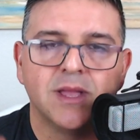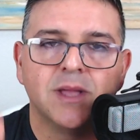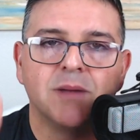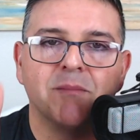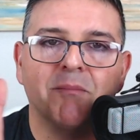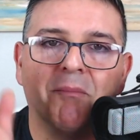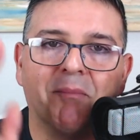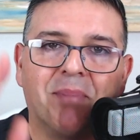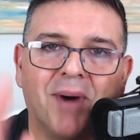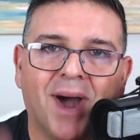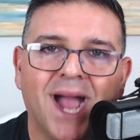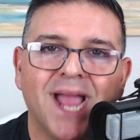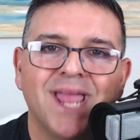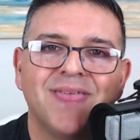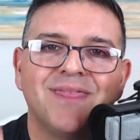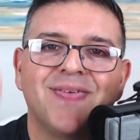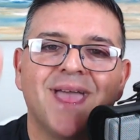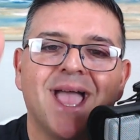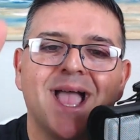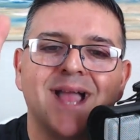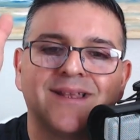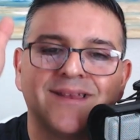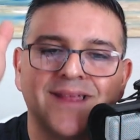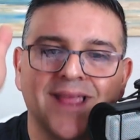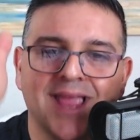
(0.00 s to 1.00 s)
Buy
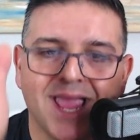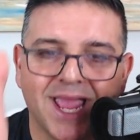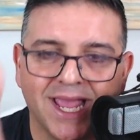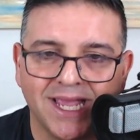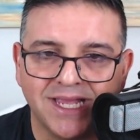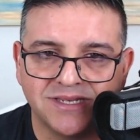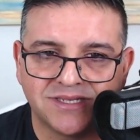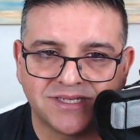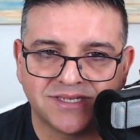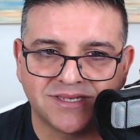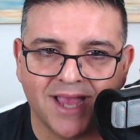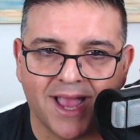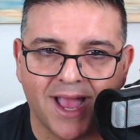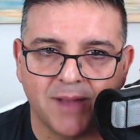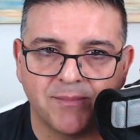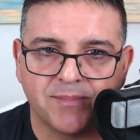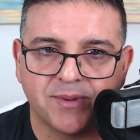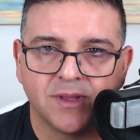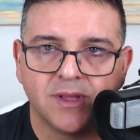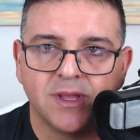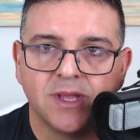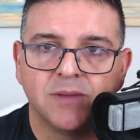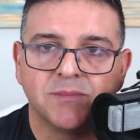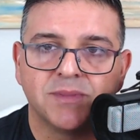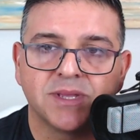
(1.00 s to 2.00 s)
that ASAP
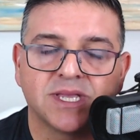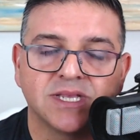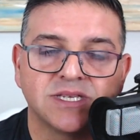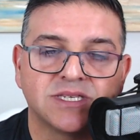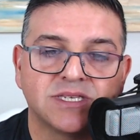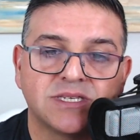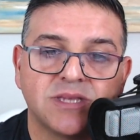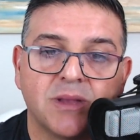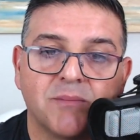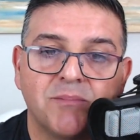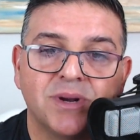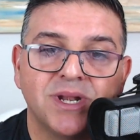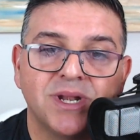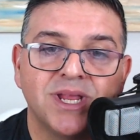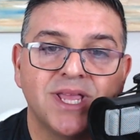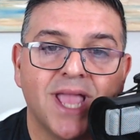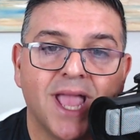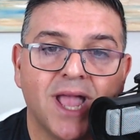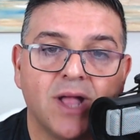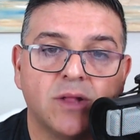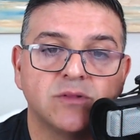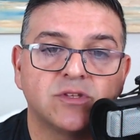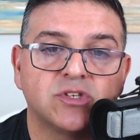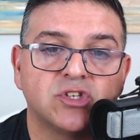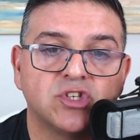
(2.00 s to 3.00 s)
because somebody
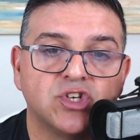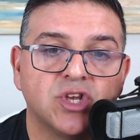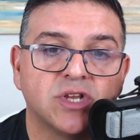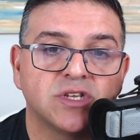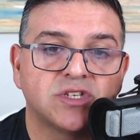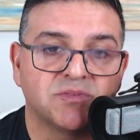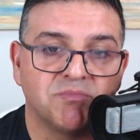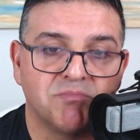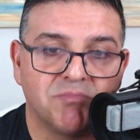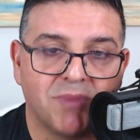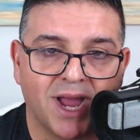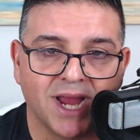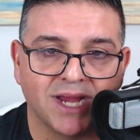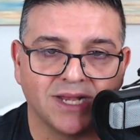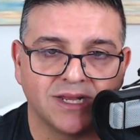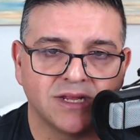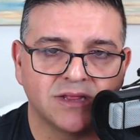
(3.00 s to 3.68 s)
else just might.